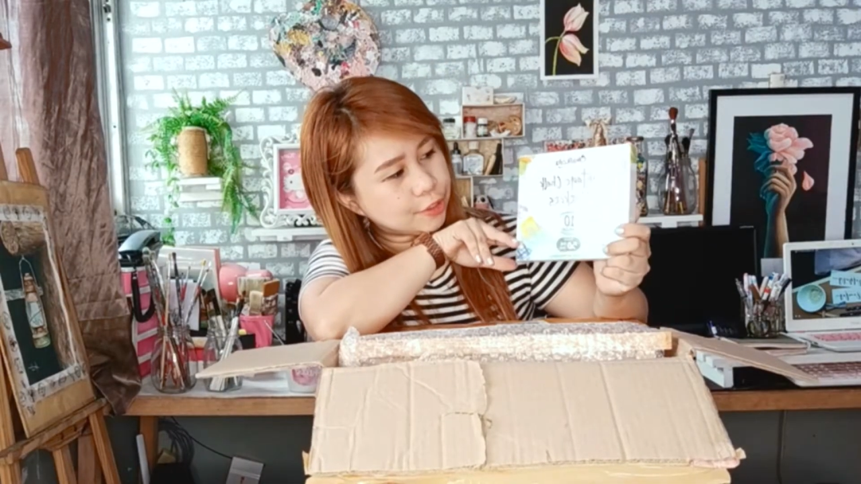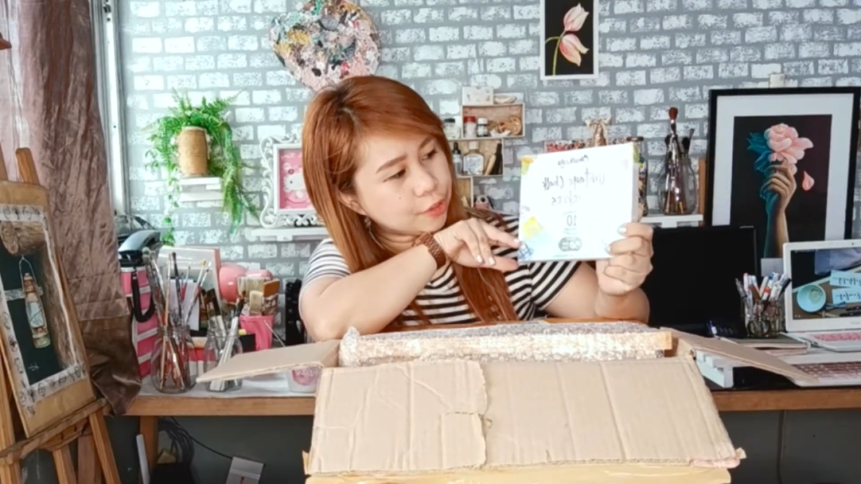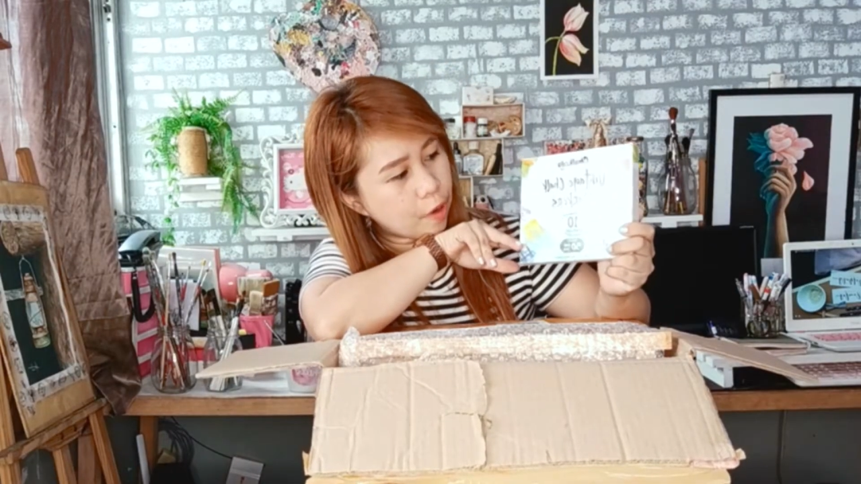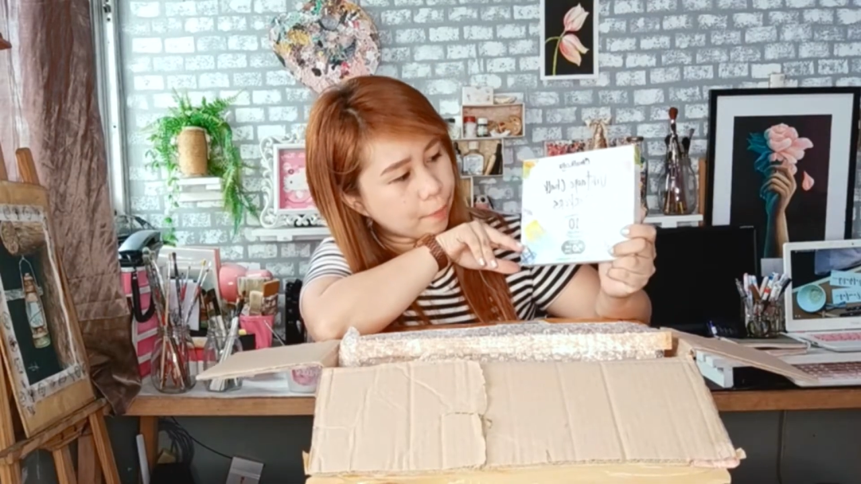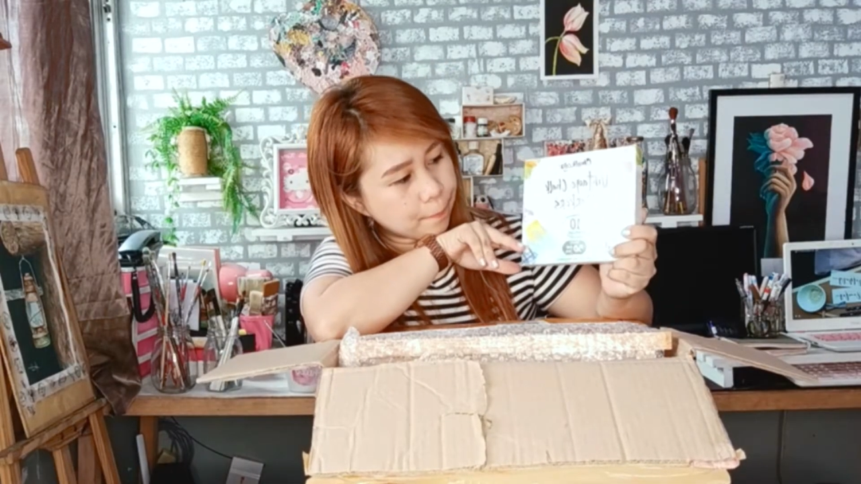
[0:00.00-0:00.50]

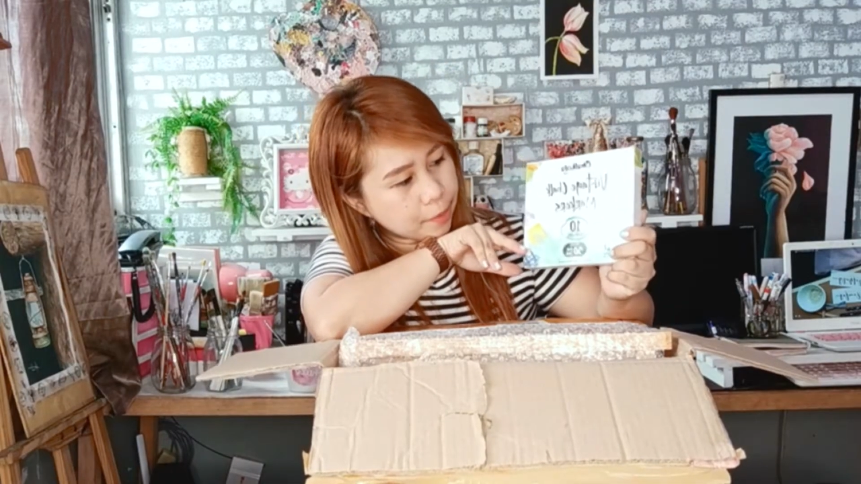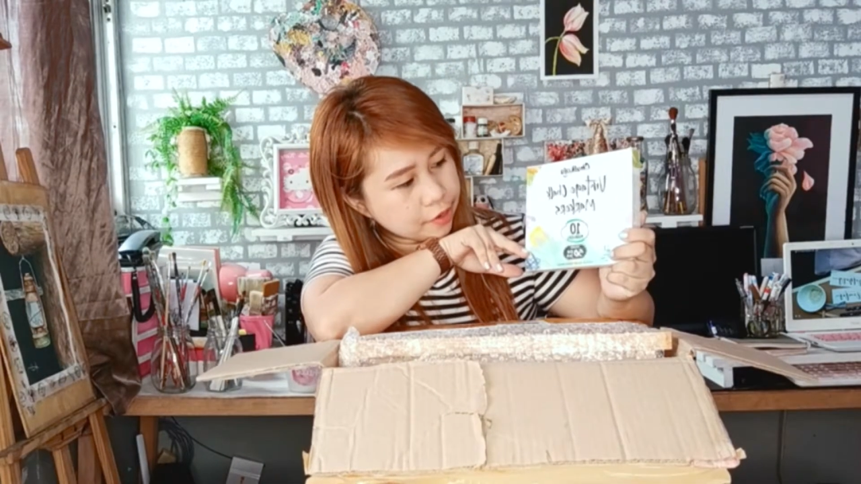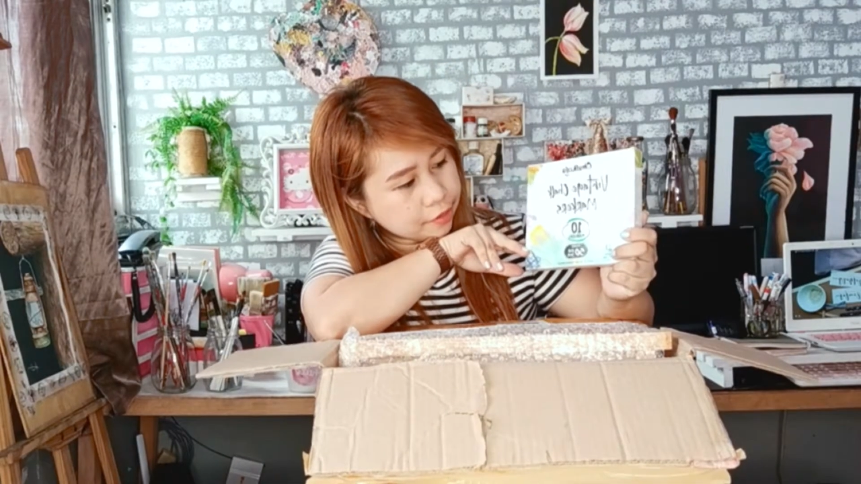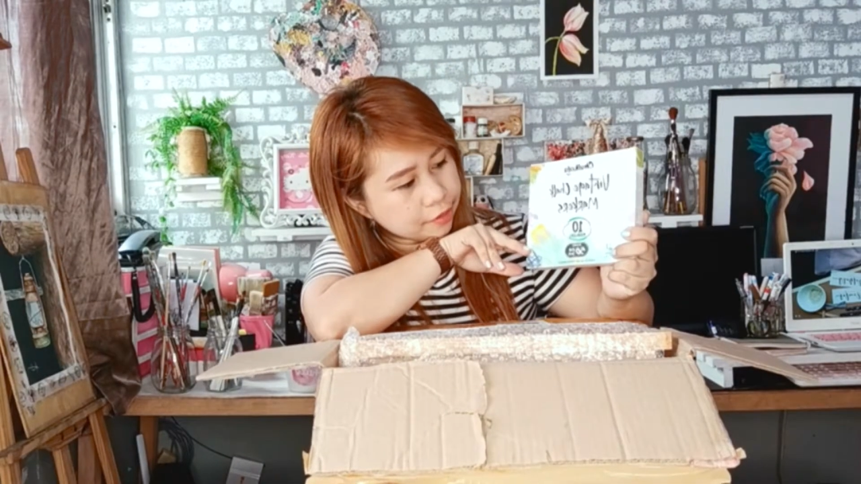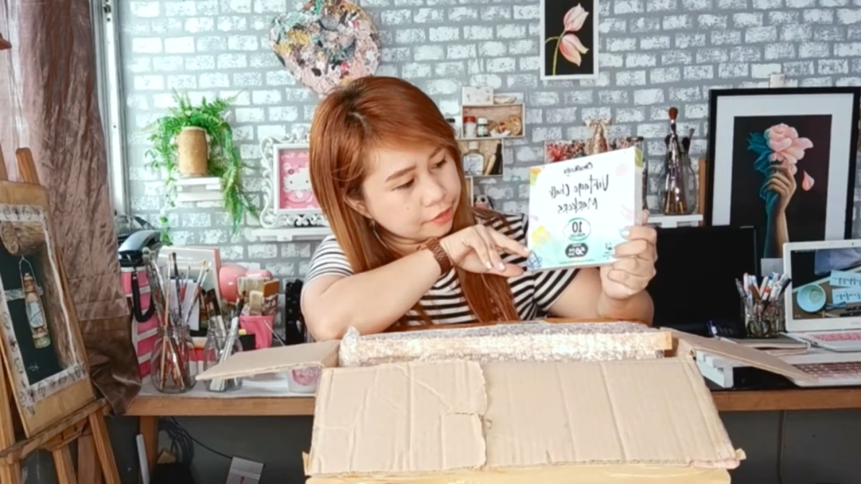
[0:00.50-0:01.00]
chalk
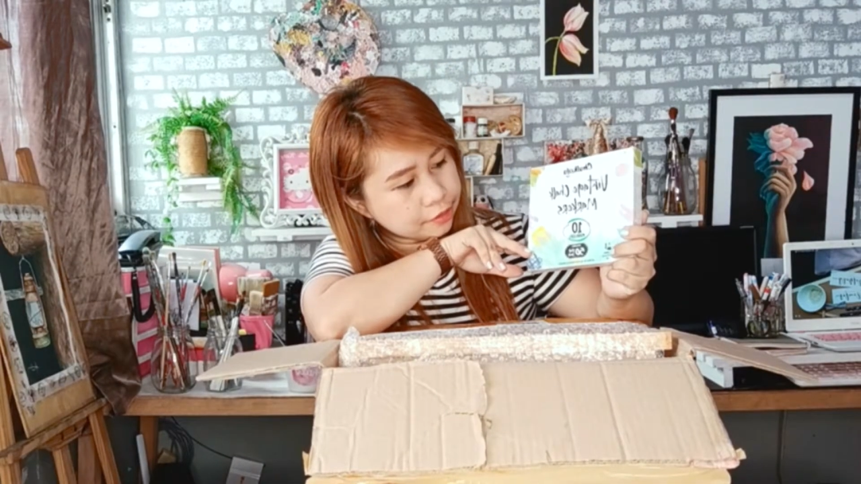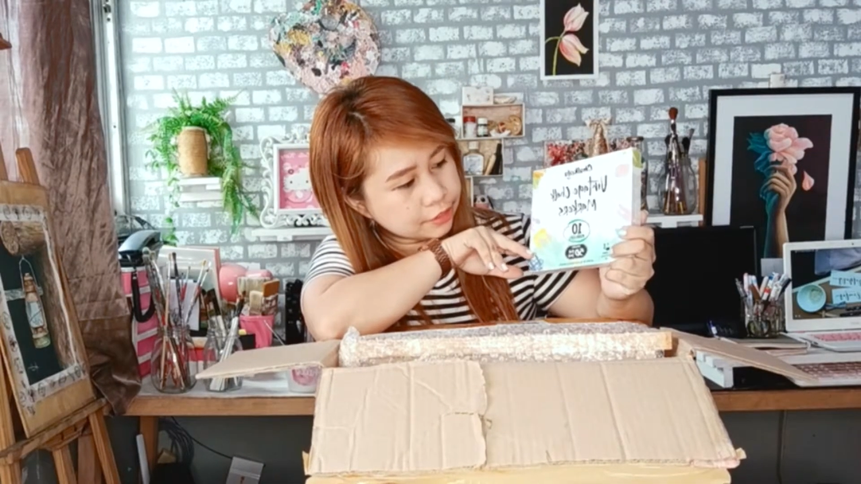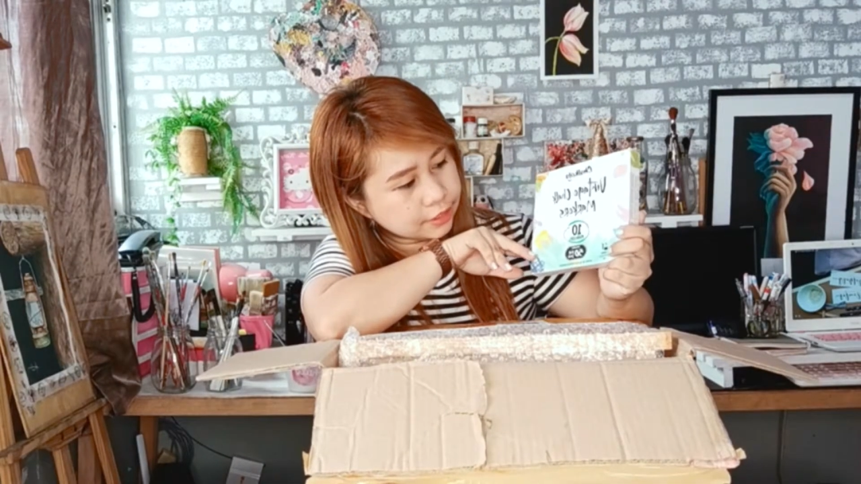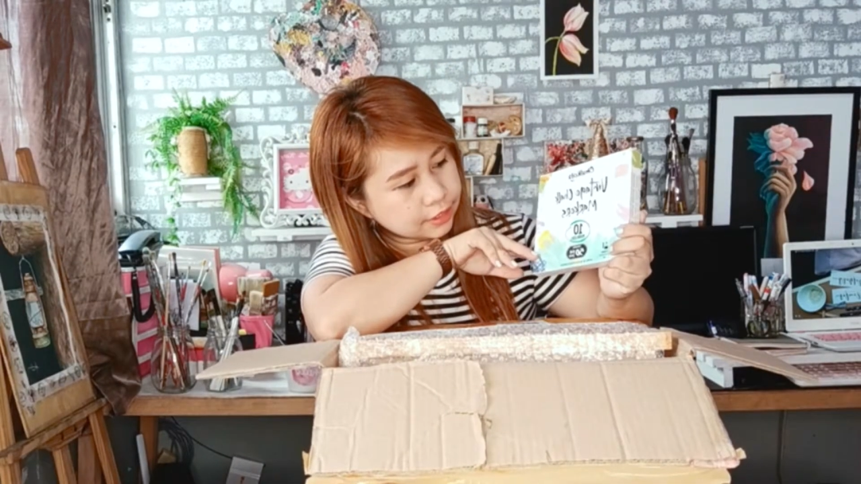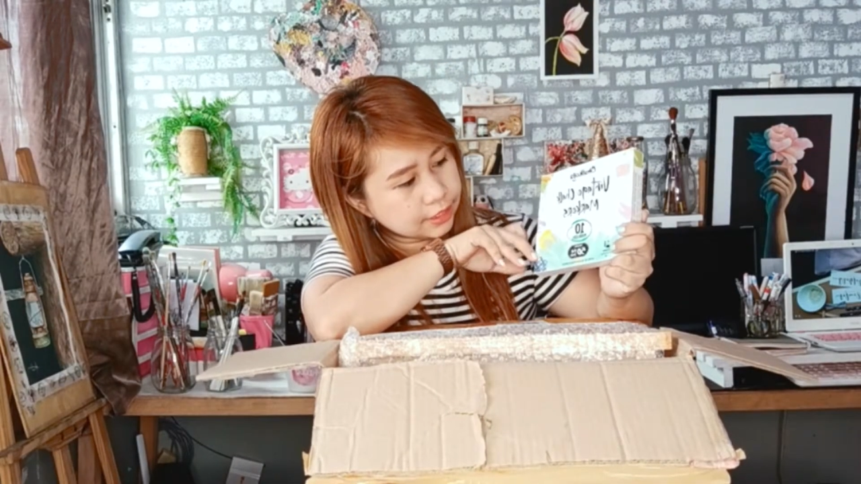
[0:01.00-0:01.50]
markers.